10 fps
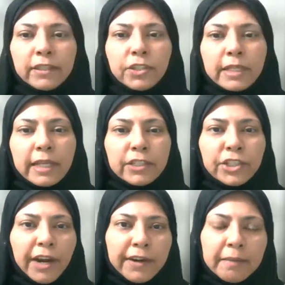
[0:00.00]
I think just like
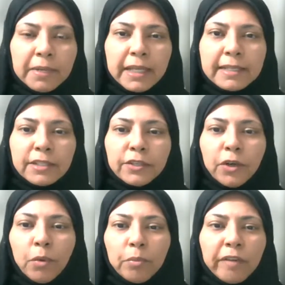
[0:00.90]
charity begins at
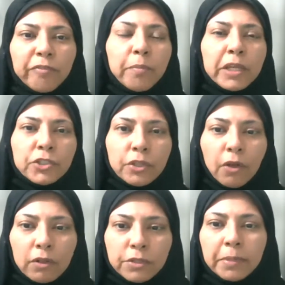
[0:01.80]
home,
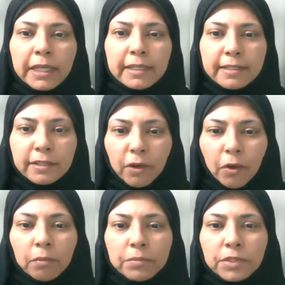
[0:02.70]
reformation also begins at
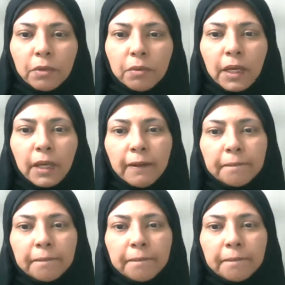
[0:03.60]
home. So